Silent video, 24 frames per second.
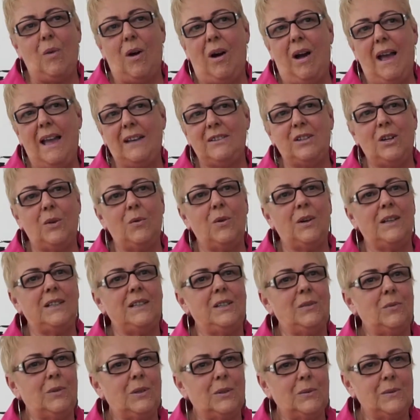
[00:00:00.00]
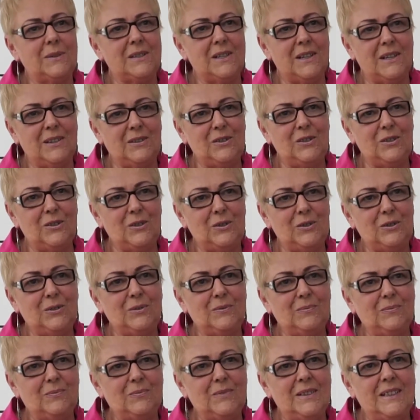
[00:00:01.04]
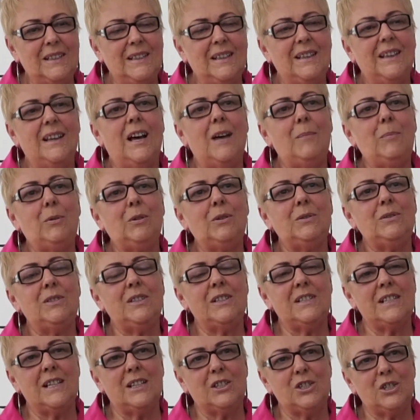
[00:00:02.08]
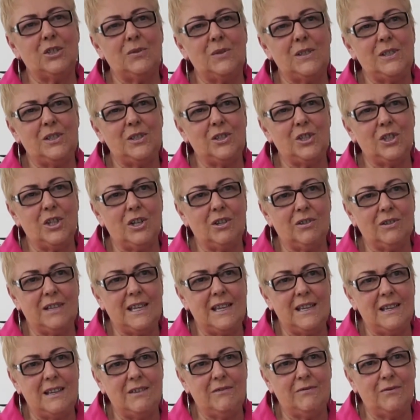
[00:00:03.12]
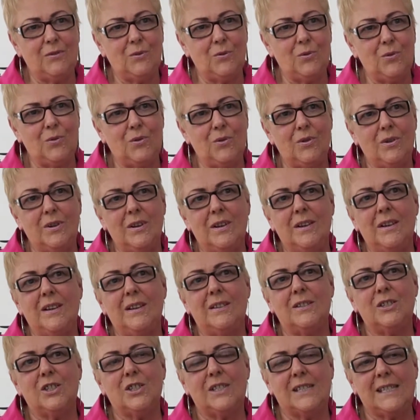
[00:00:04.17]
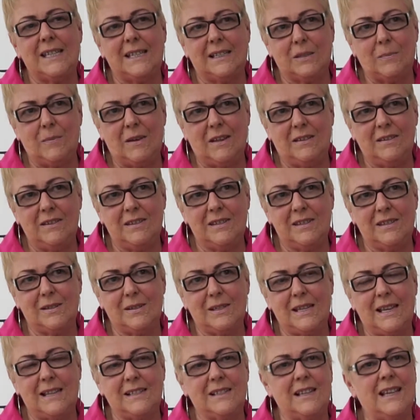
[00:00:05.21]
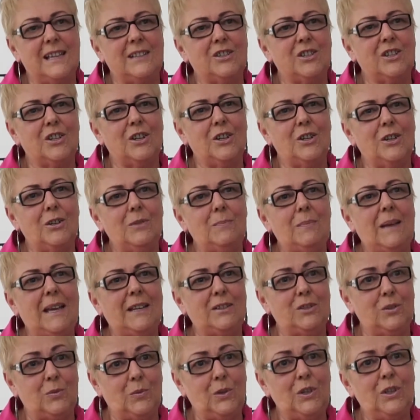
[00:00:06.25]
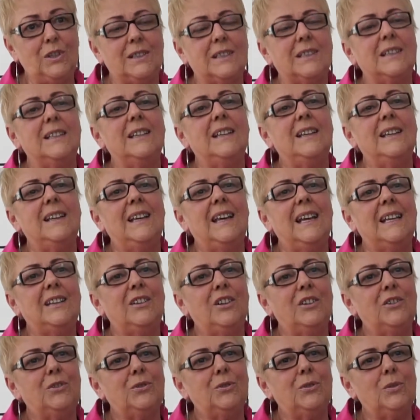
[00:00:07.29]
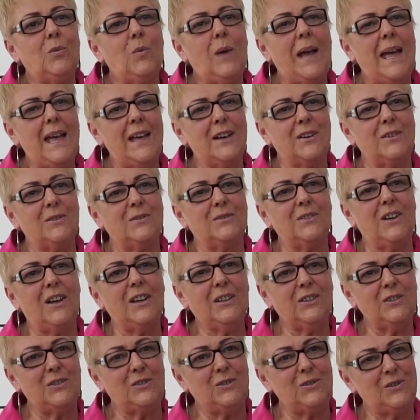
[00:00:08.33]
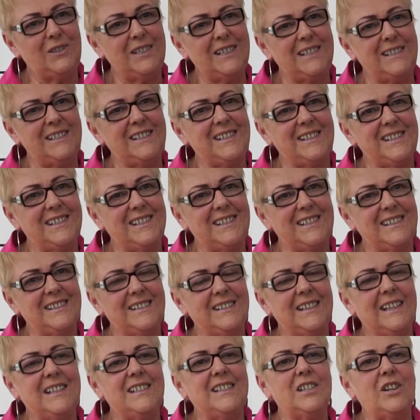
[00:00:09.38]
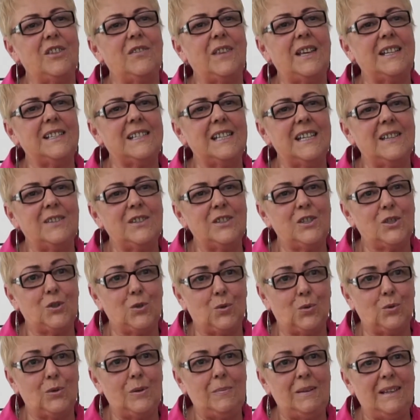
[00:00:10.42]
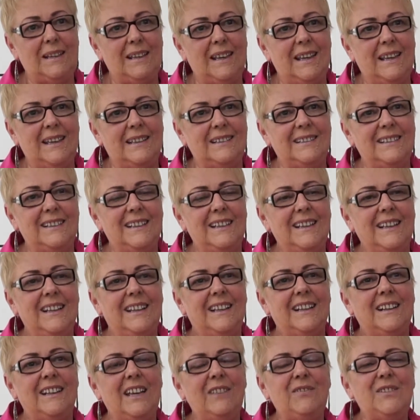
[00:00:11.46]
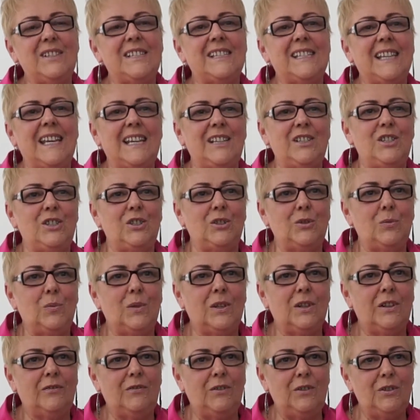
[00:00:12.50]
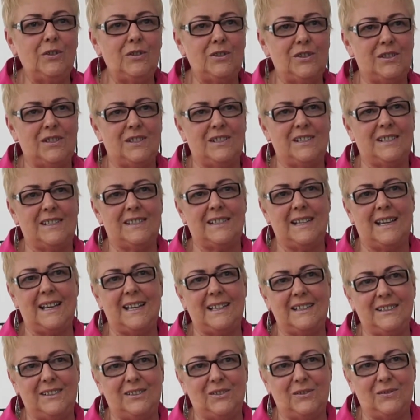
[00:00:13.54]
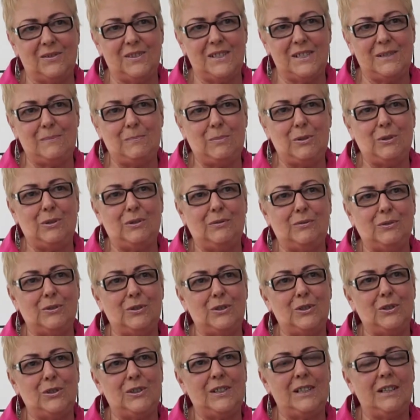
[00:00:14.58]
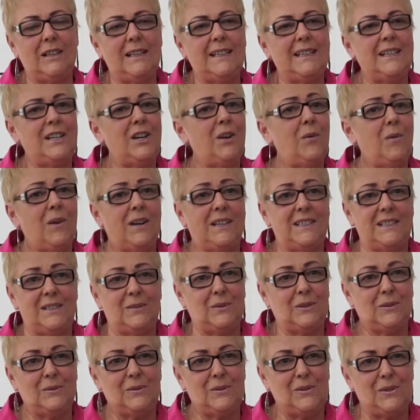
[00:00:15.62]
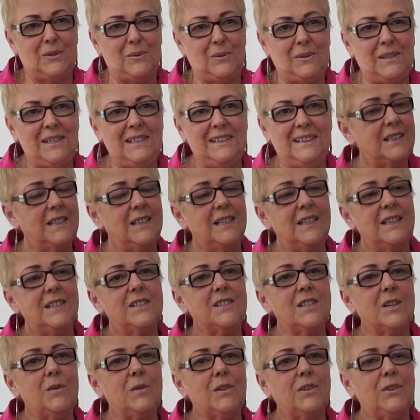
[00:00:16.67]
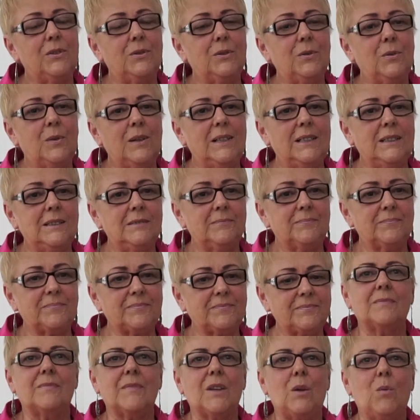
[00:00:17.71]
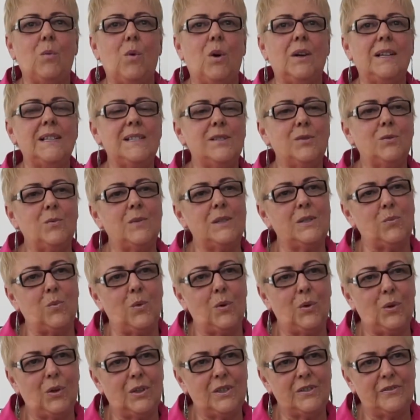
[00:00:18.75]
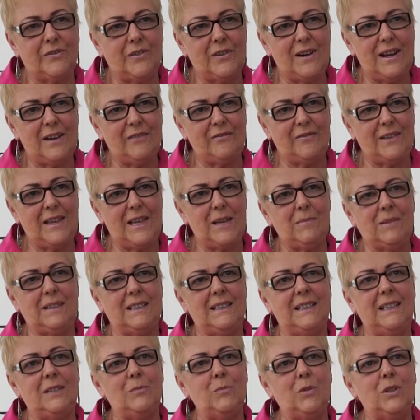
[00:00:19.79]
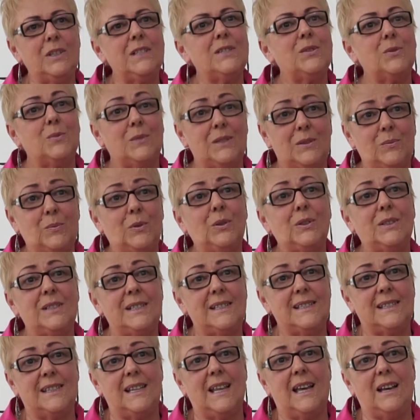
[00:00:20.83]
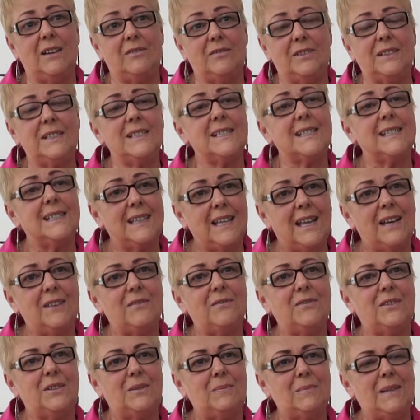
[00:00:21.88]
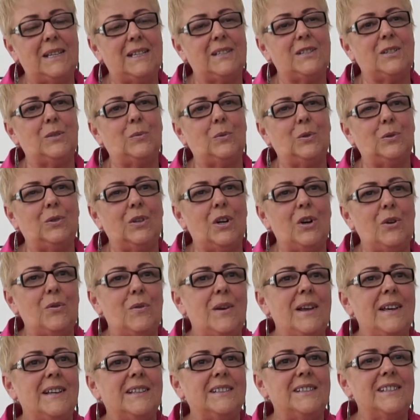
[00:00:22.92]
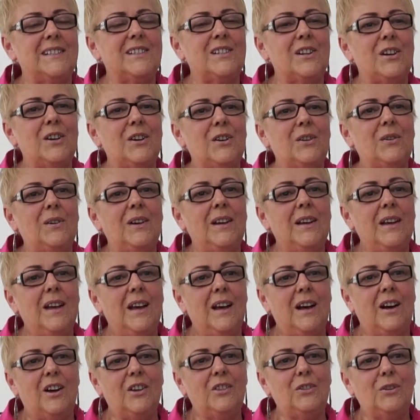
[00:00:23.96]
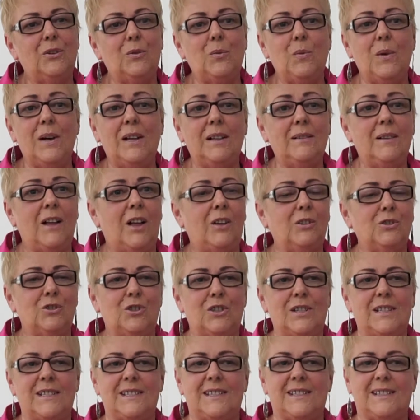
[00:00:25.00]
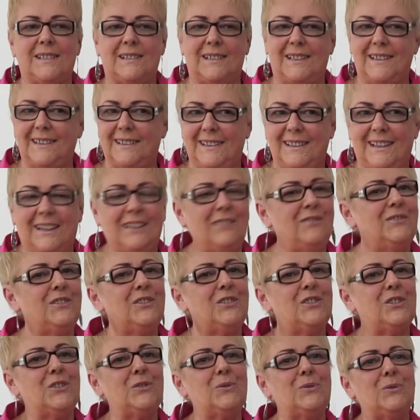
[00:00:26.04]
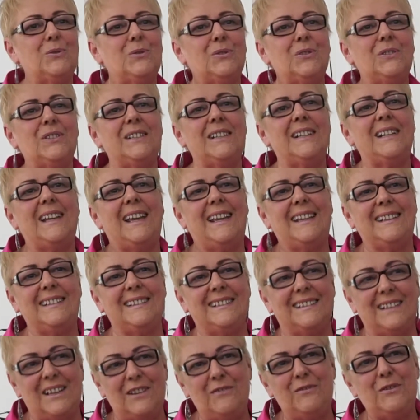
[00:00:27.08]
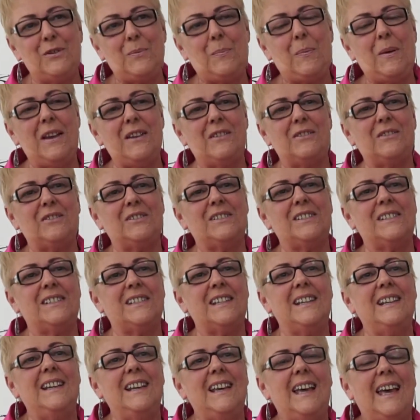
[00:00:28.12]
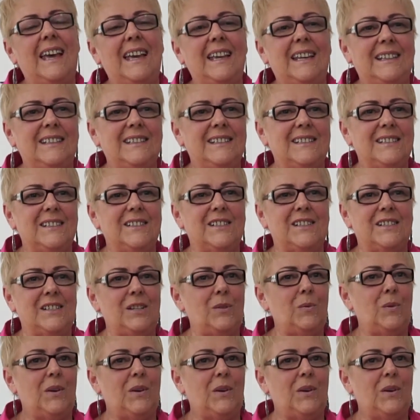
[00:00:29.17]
I had no idea what I was going to do. I put Natasha into childcare for six months as I had to go back to work and I thought, wow, I could do this. And so that's how the story began. And I have to say to you, when I first started on this beautiful journey, I had no idea what I was doing. So I thought, well, what has always worked for our family and what has always worked is love and it's love that makes the world go round so i thought well i'll just love the children and love the parents and see